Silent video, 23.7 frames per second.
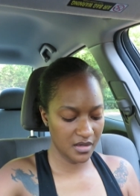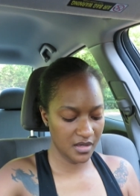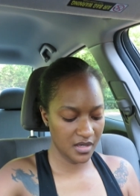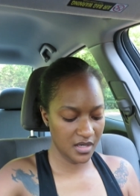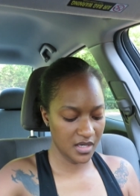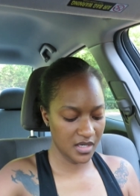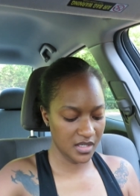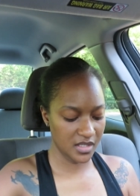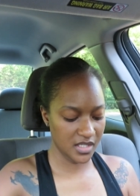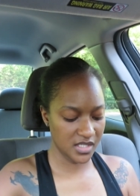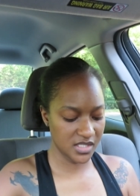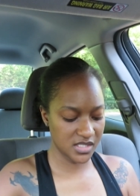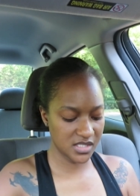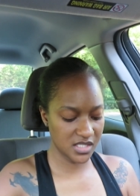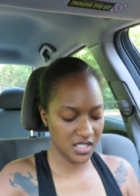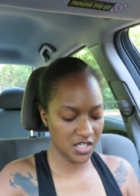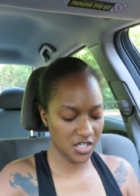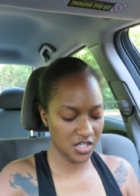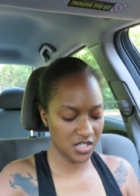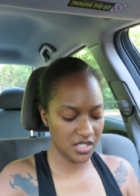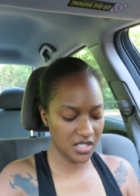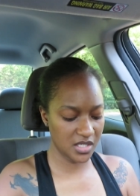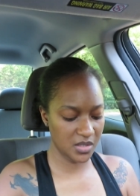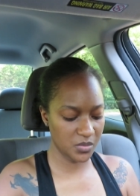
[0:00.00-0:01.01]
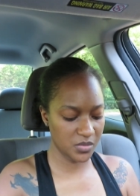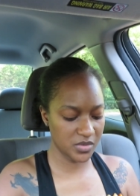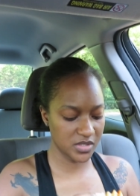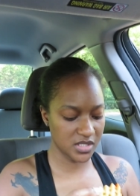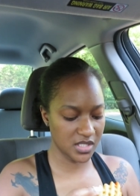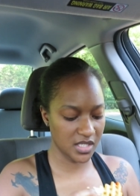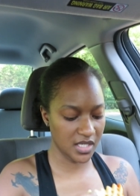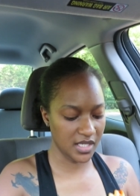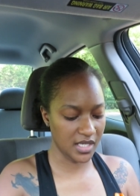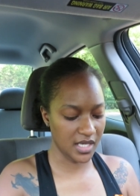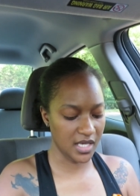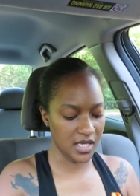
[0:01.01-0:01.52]
and let's say her name was
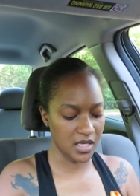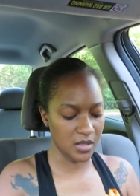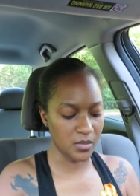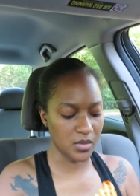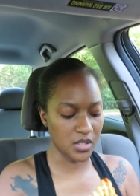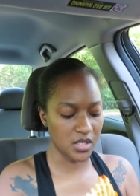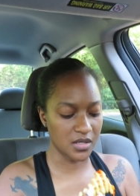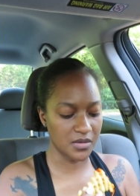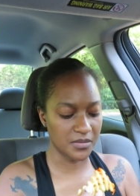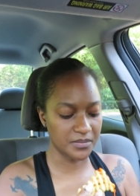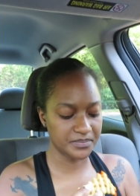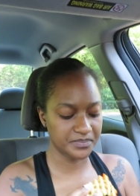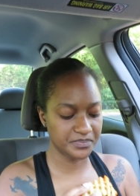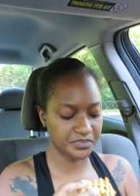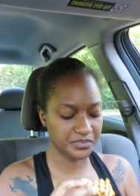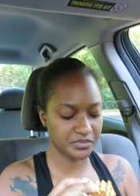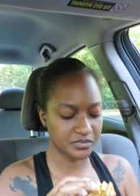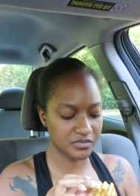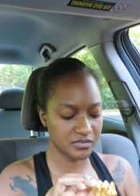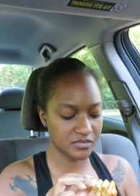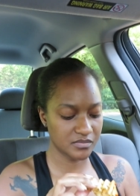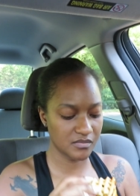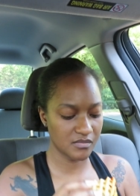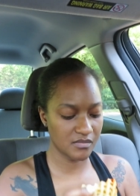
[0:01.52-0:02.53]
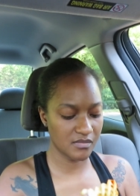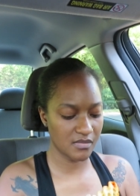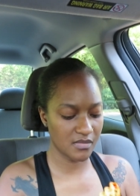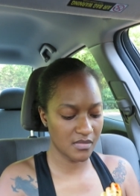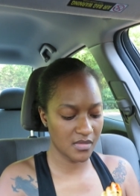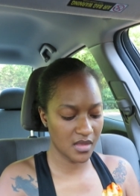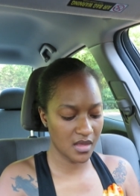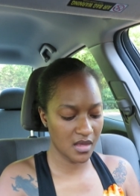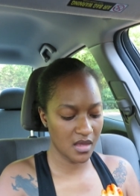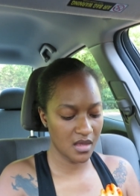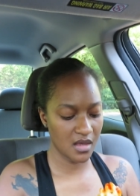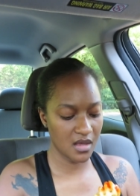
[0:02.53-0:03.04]
like Amy,
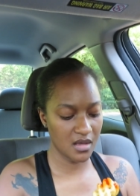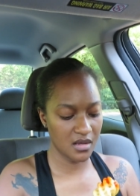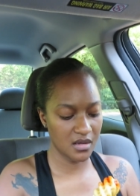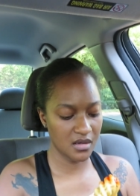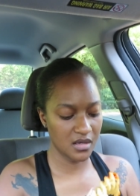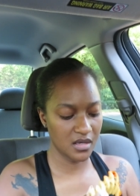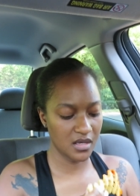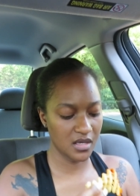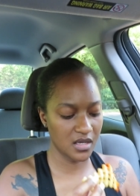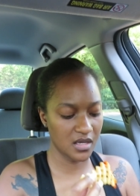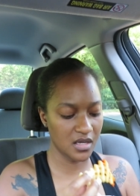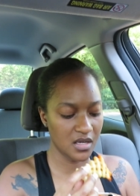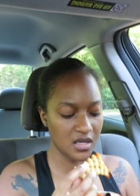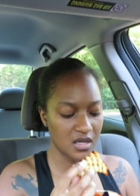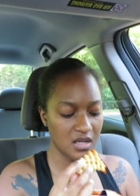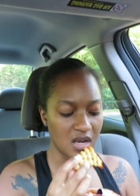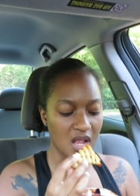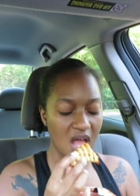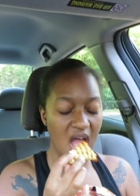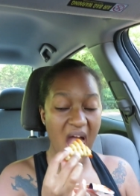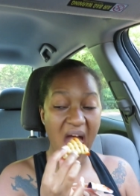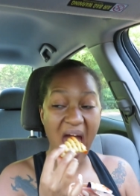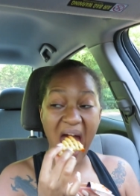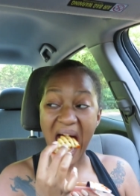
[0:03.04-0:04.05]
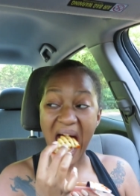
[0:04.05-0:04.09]
and